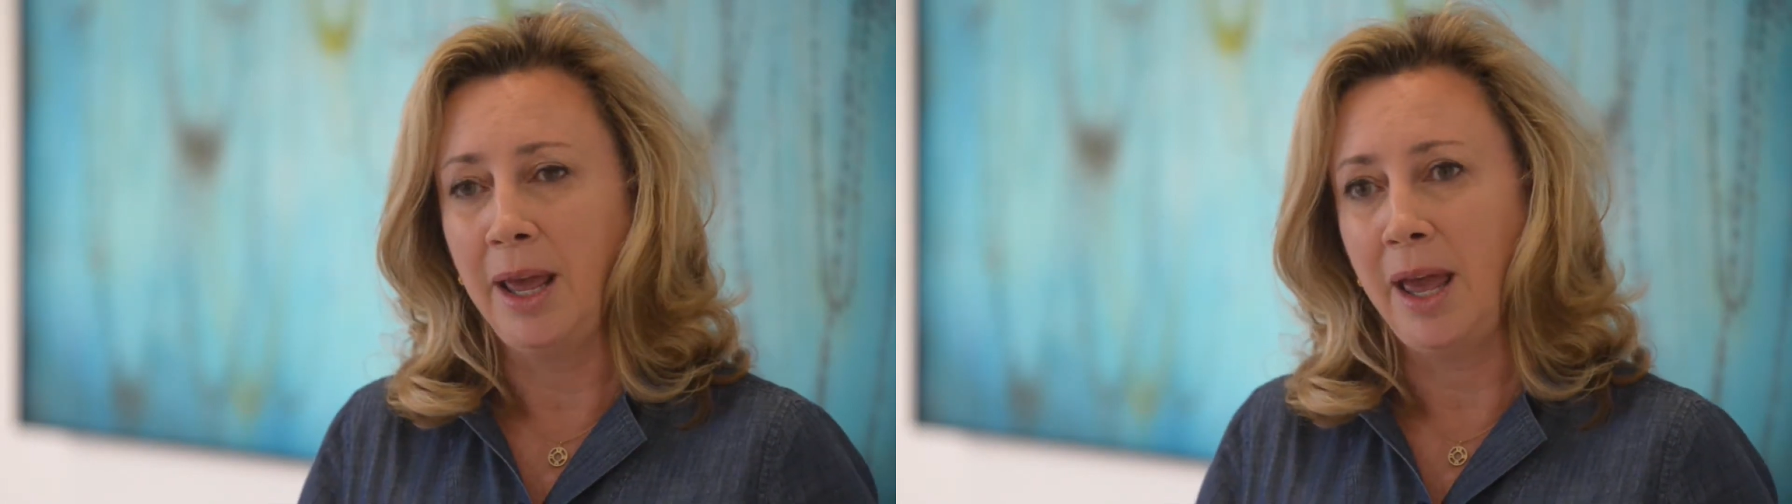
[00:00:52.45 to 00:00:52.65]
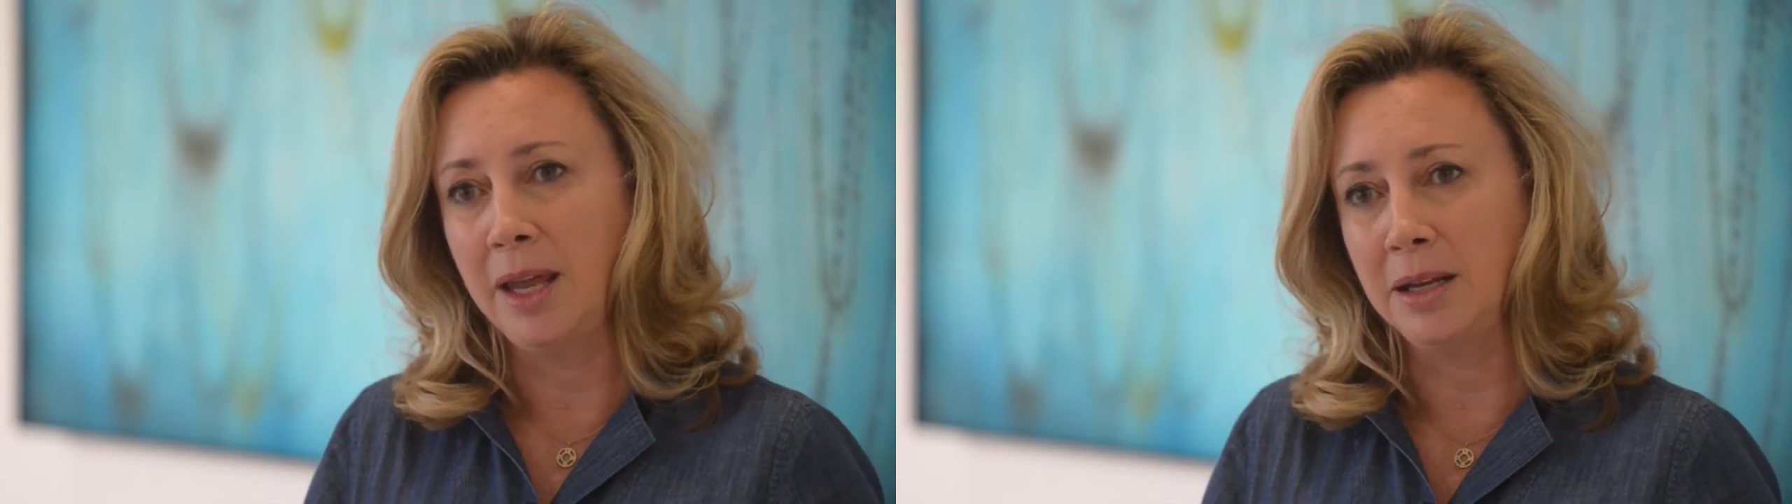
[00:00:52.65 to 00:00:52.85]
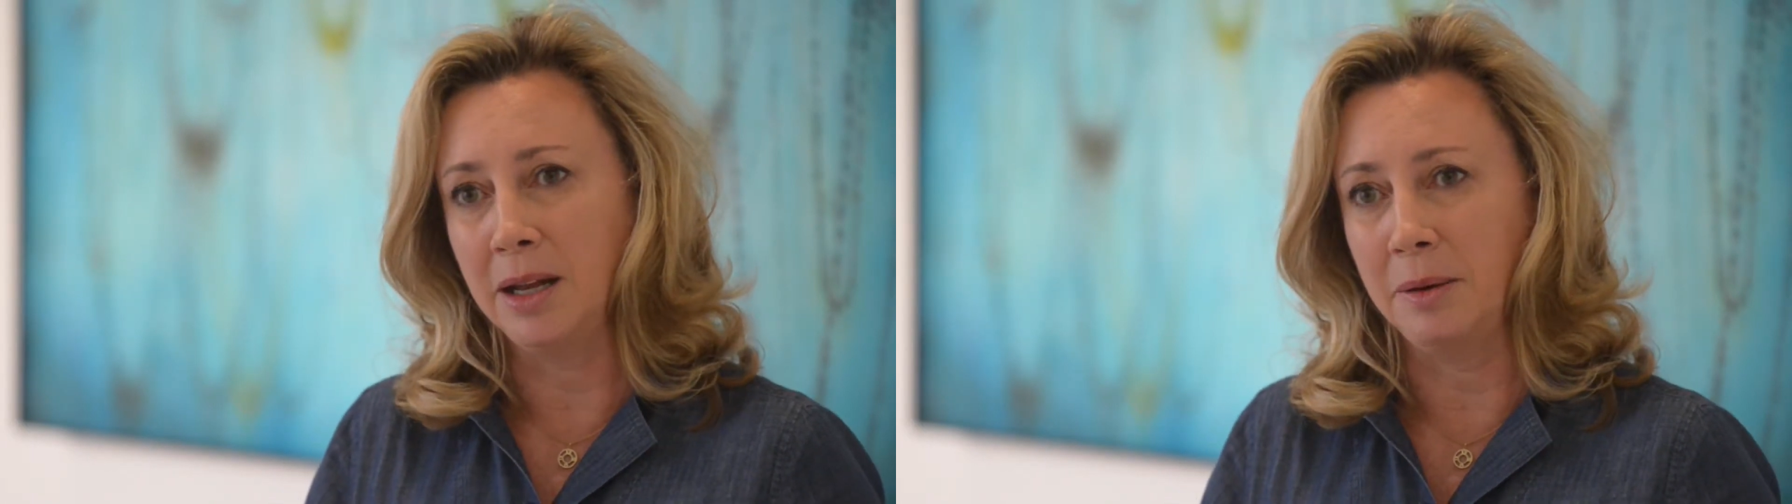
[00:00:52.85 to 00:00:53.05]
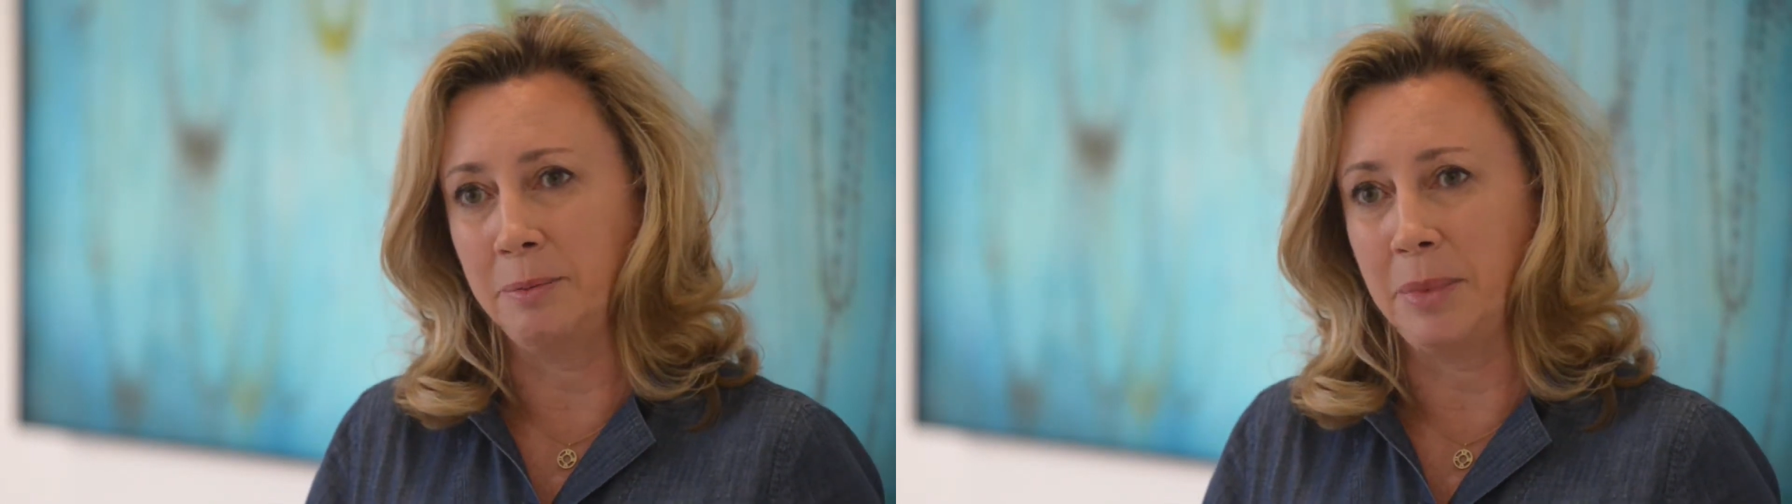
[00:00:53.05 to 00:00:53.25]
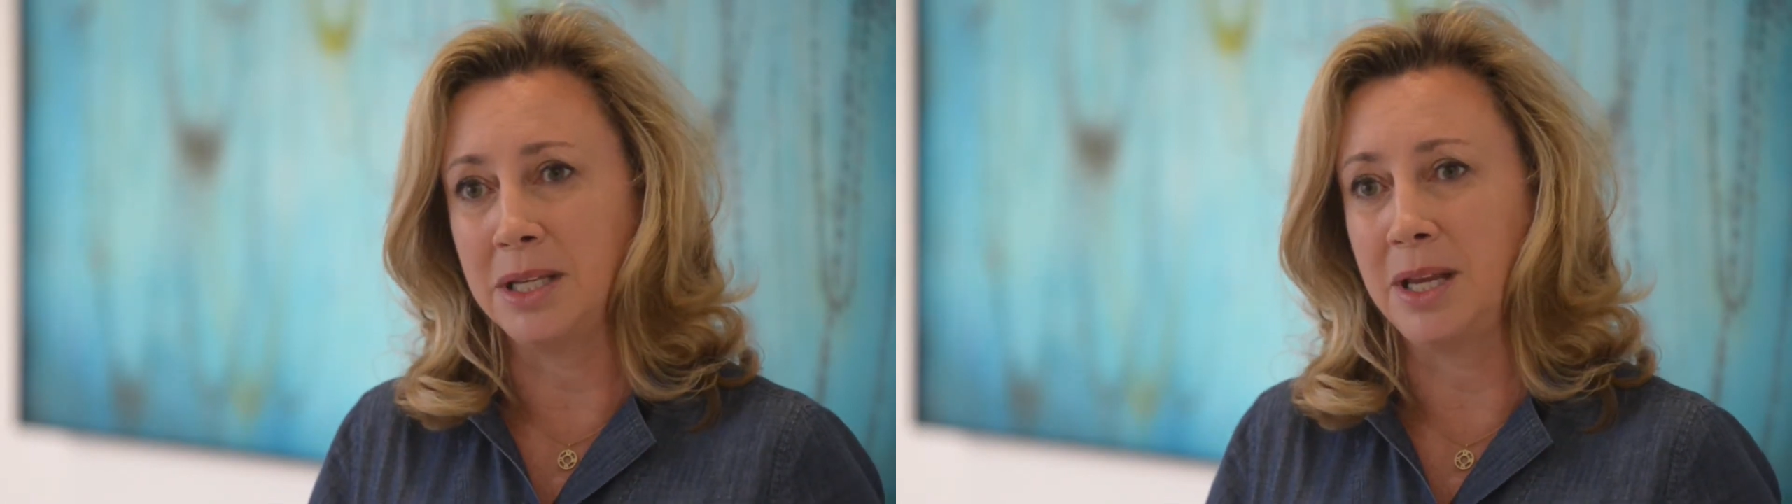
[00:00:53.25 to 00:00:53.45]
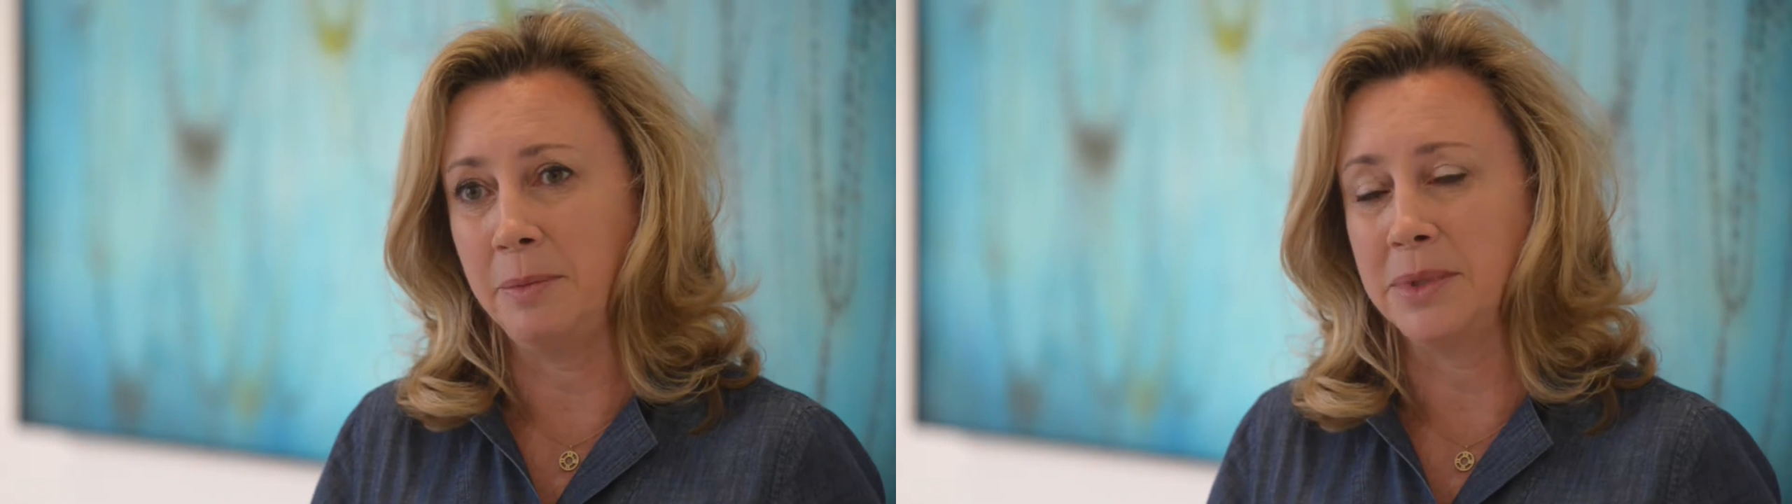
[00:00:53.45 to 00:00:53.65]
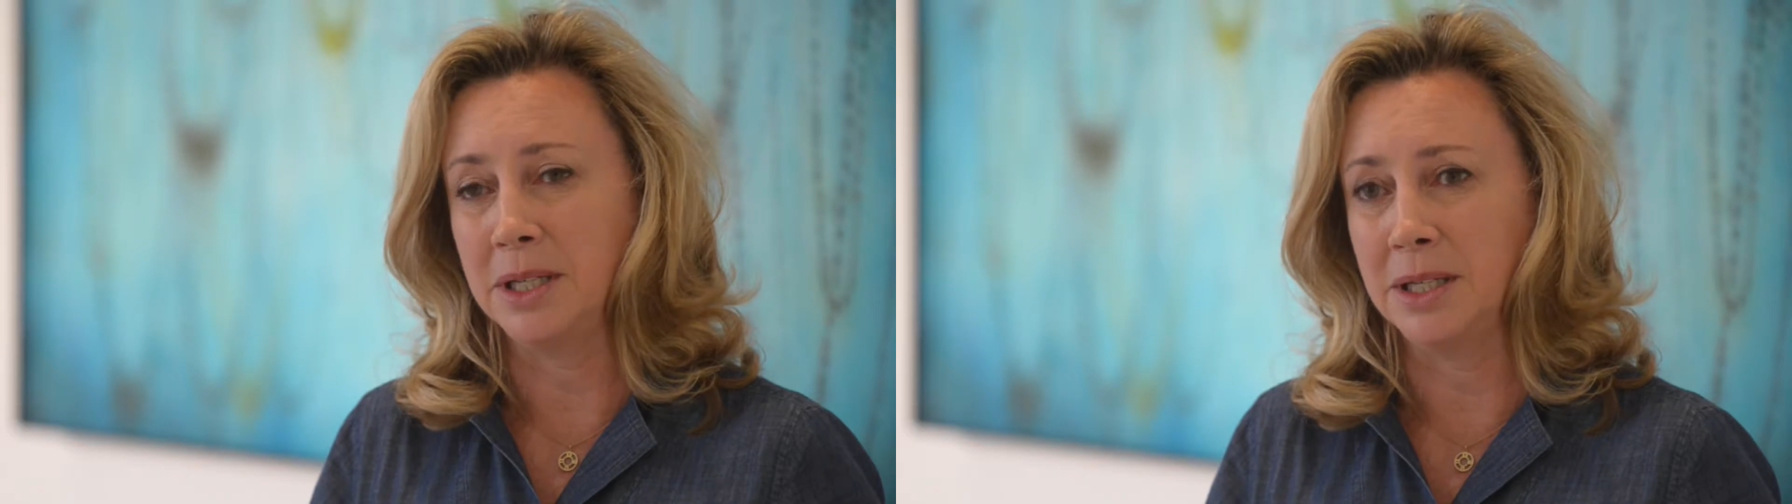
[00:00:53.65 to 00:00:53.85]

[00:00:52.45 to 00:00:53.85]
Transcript: ended up attempting